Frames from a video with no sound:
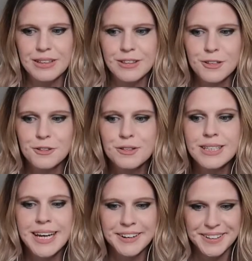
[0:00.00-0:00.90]
Those
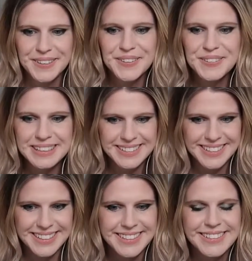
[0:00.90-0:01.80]

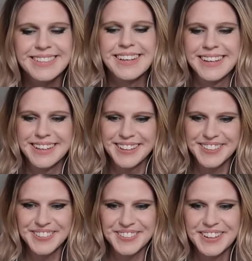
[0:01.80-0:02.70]
characteristics
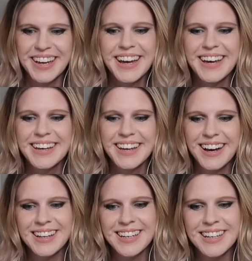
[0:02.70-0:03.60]
include
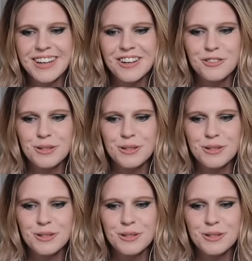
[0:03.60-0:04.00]
cunning,